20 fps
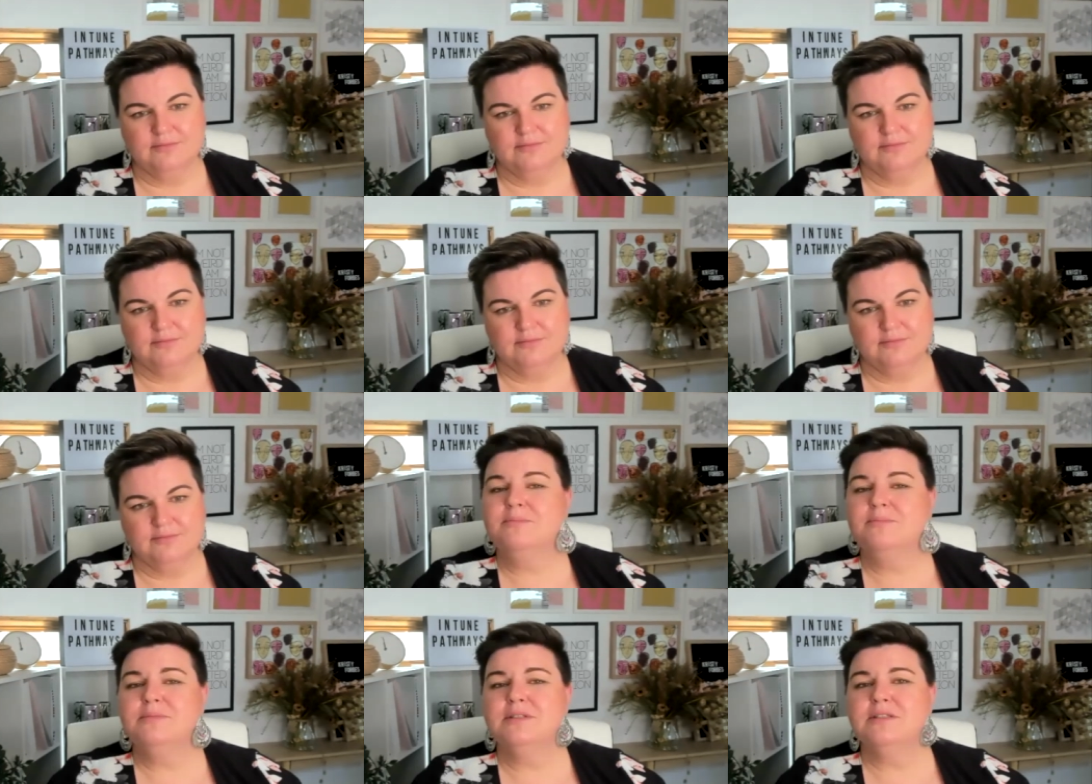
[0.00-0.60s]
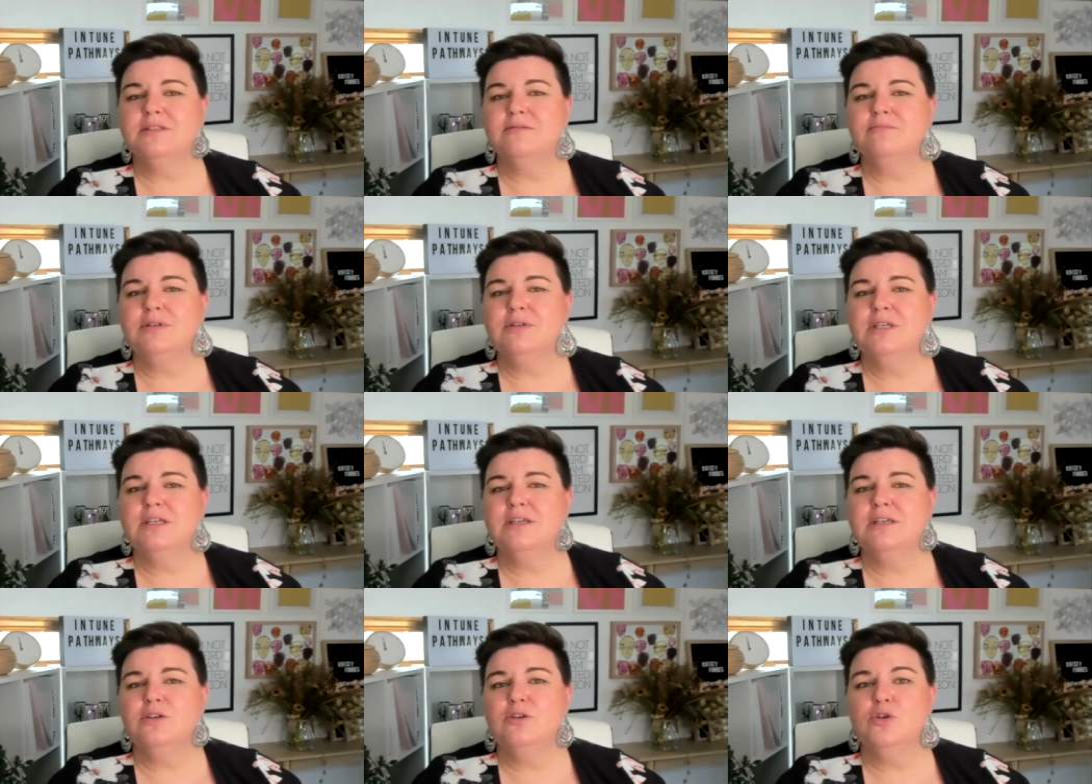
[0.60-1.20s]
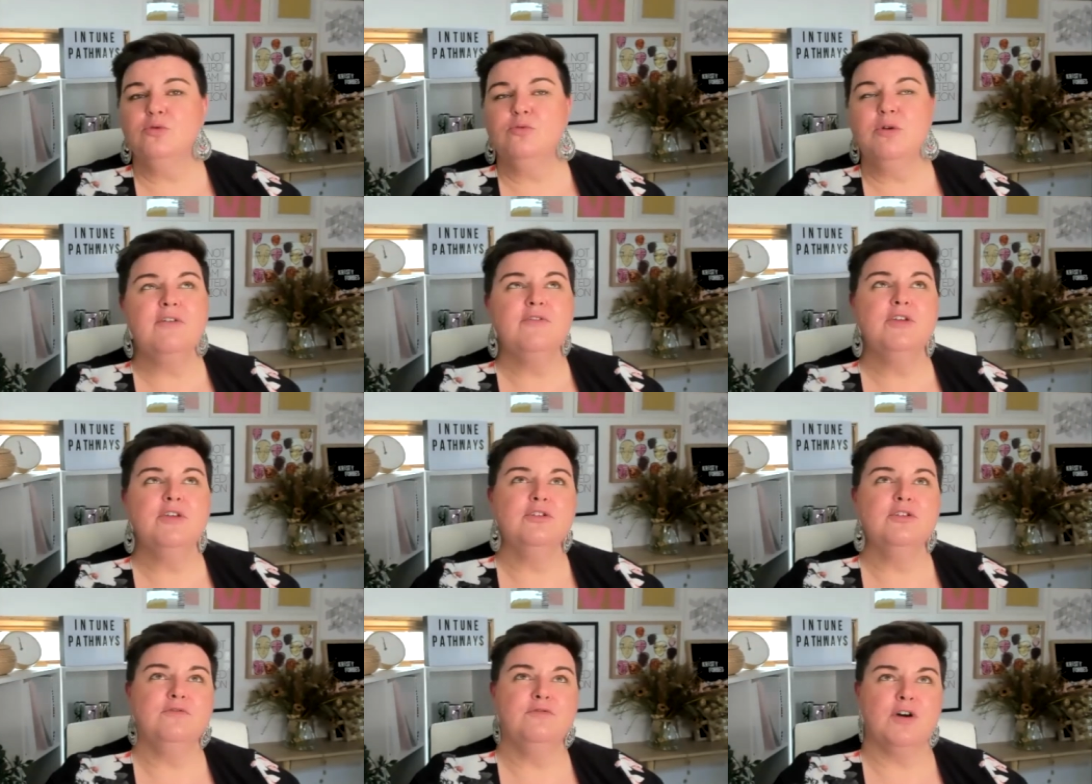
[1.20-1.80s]
All mums can be whoever
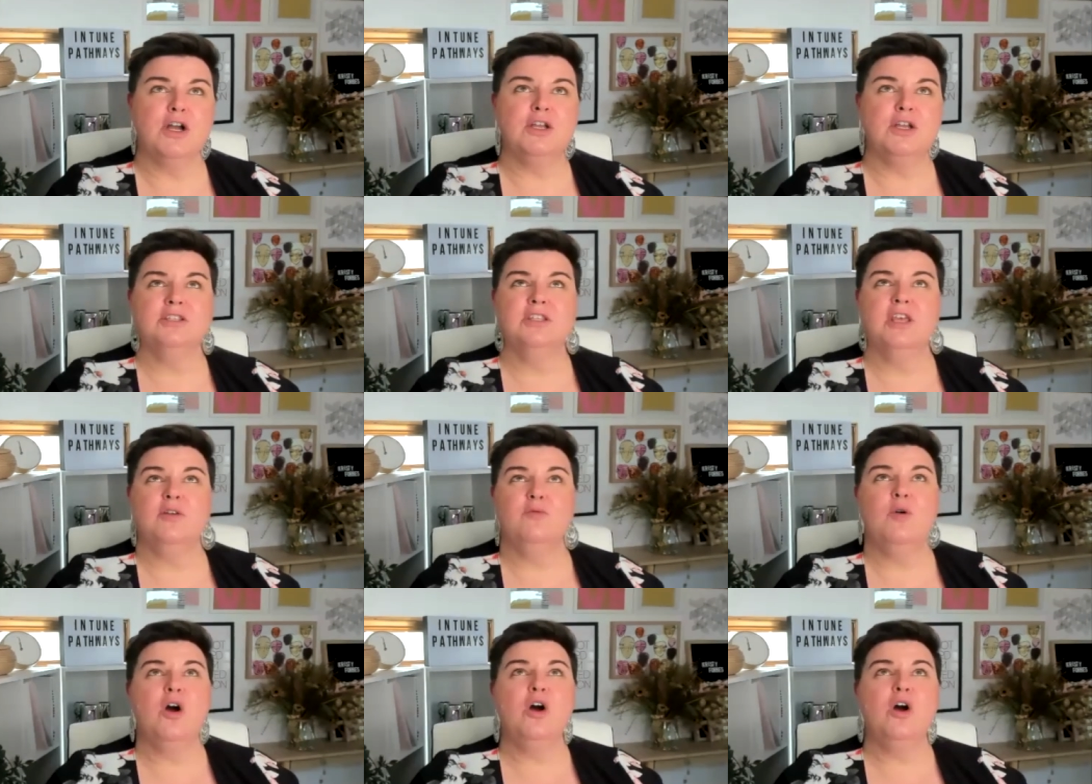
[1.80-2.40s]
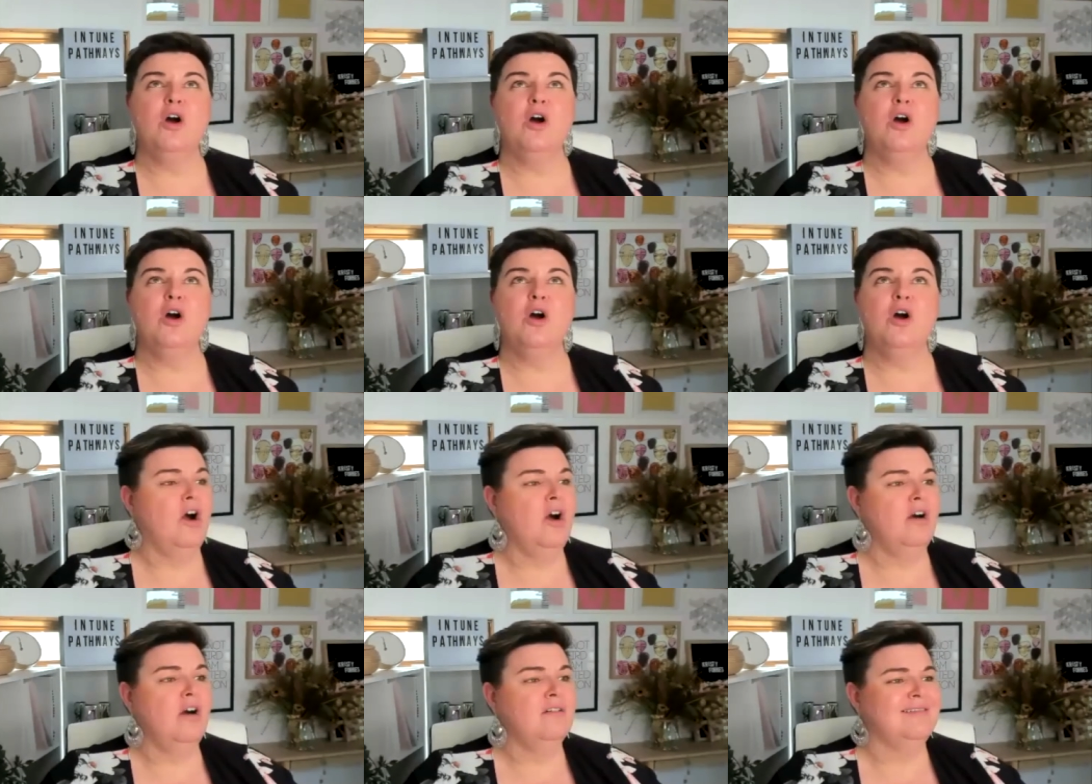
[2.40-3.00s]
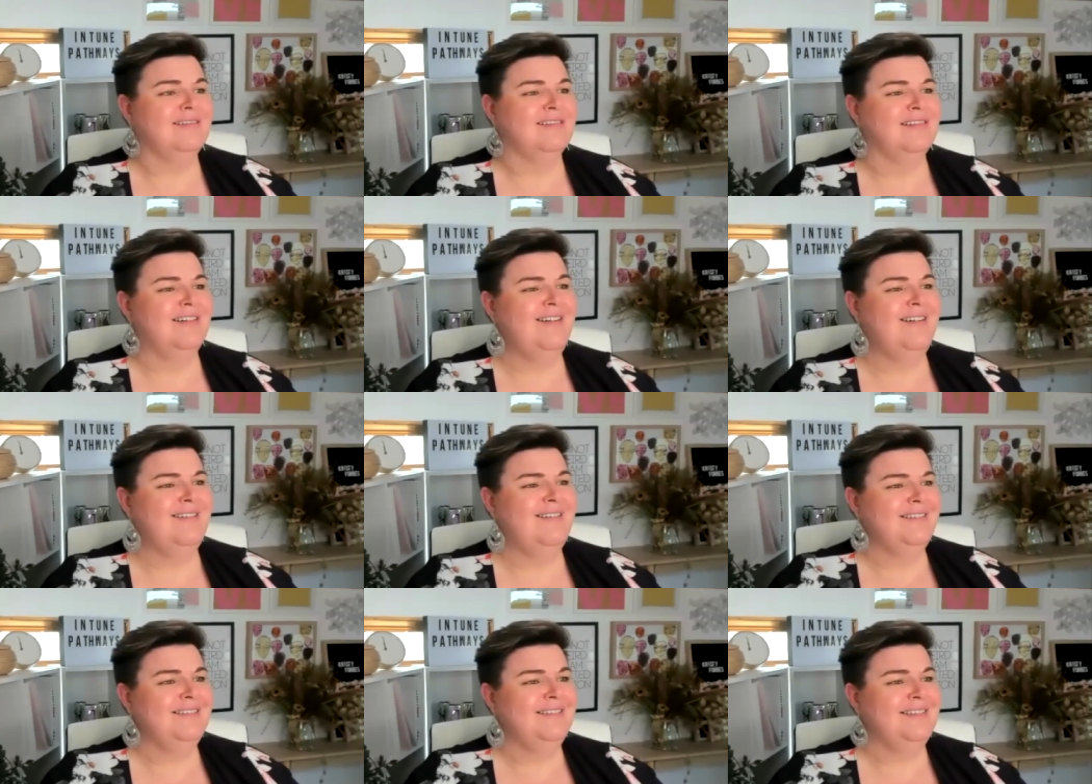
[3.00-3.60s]
the fuck they want. Ha,
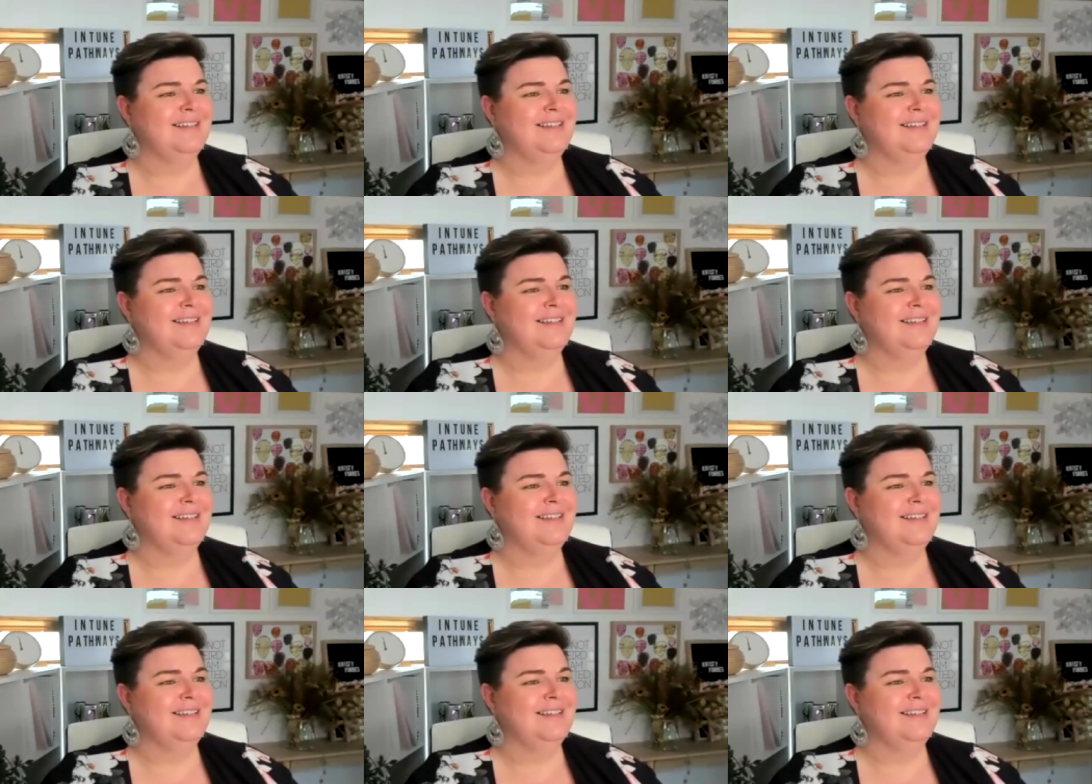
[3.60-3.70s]
ha, ha,